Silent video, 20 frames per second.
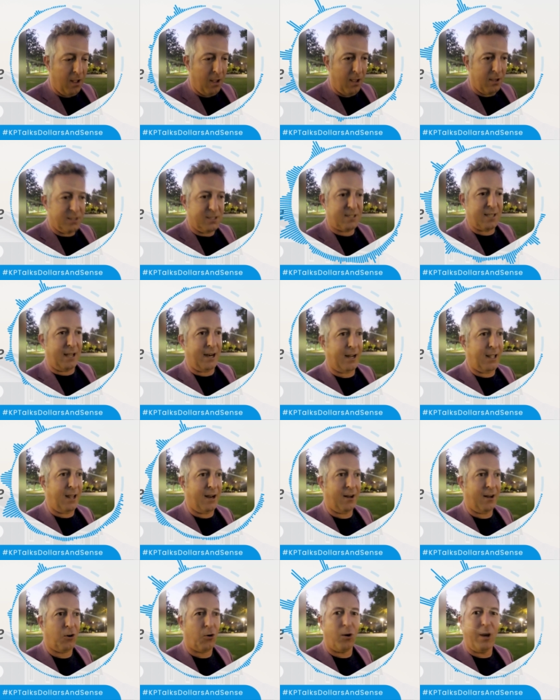That's some
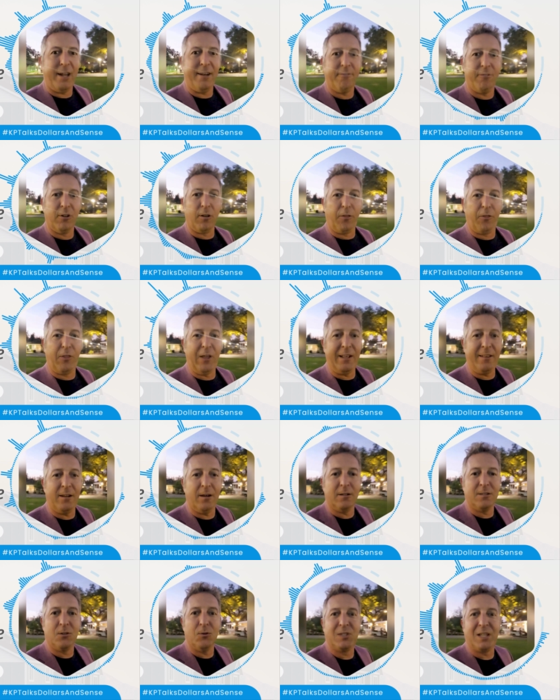kind of creative little thing
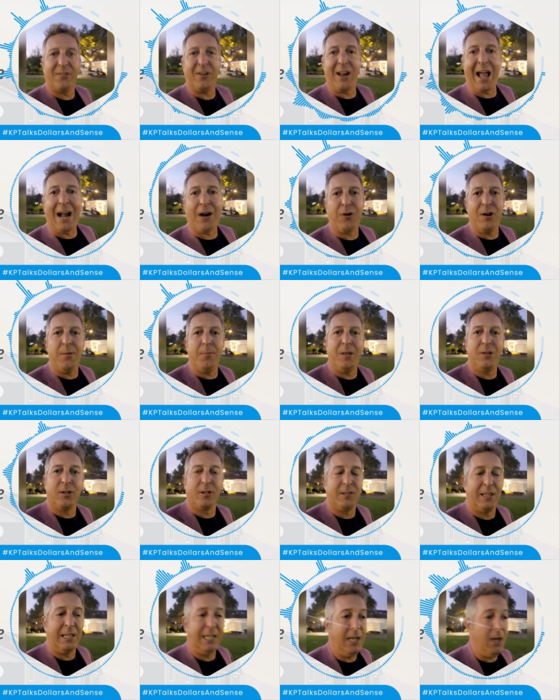there. So instead of an acronym, they
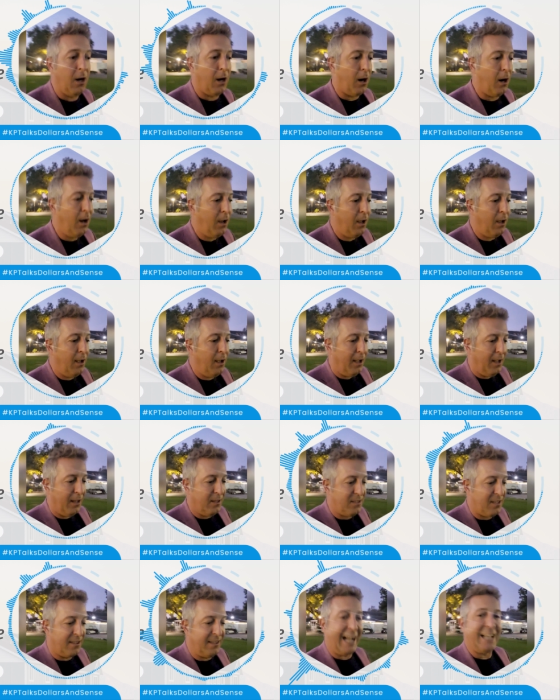took the year
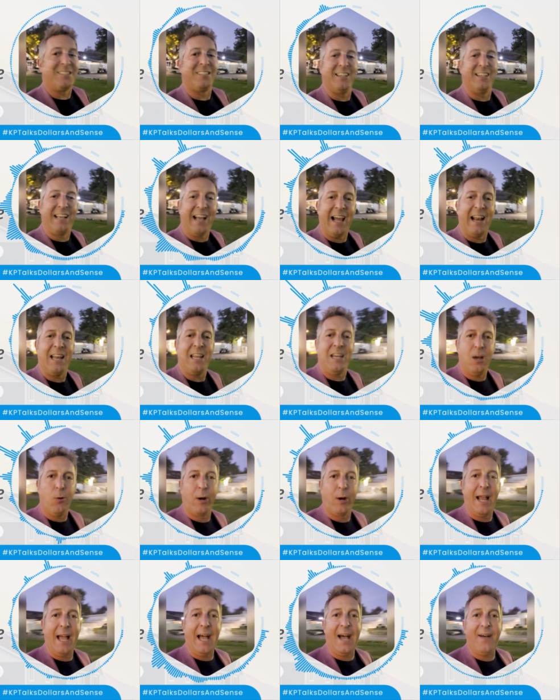and said that's the kind of year
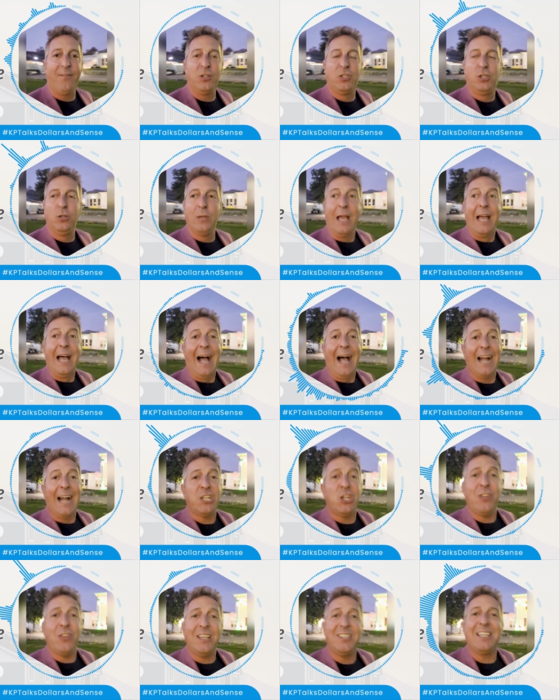we're going to have. A two,
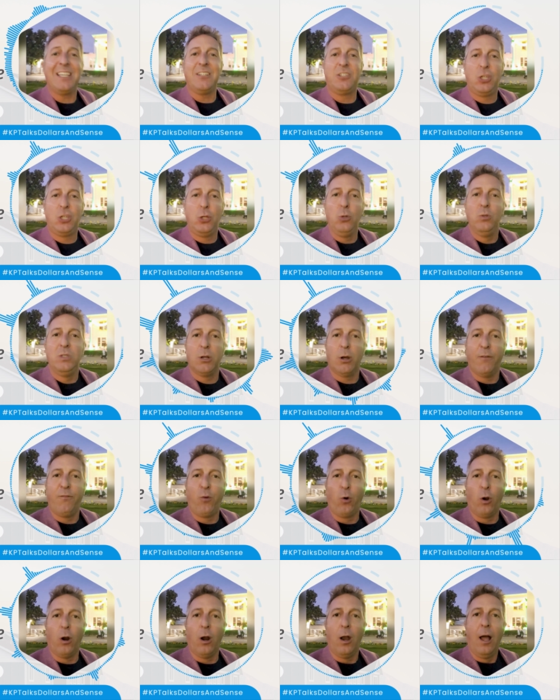actually, they said two zero
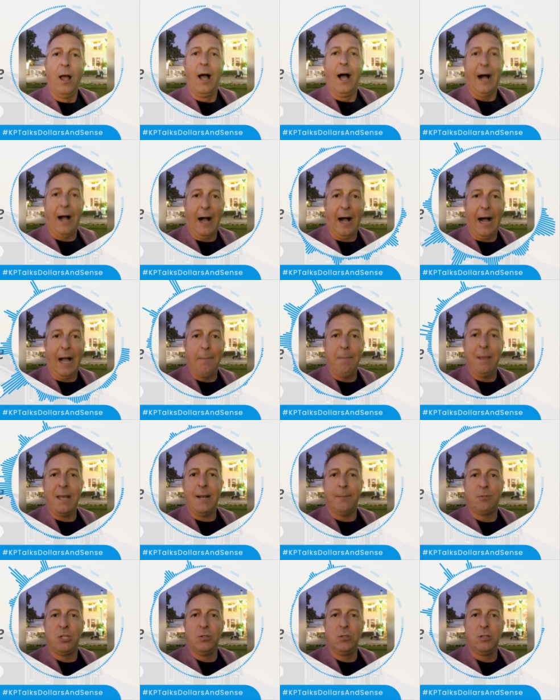four. I made
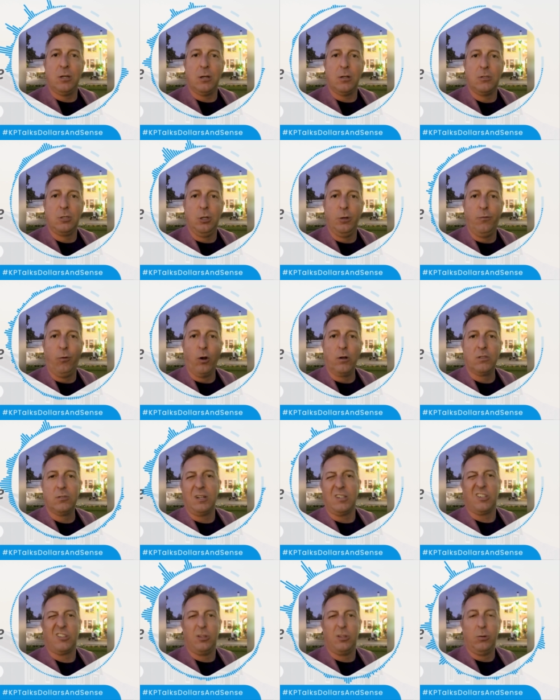up two zero two four,
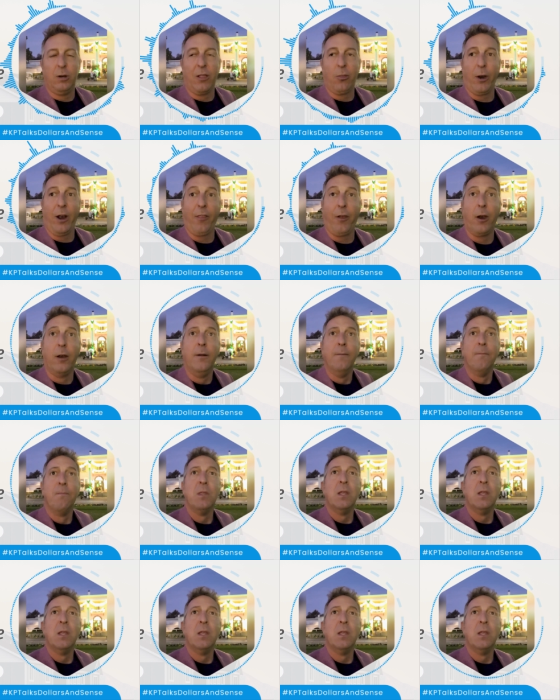so I just threw another one in there.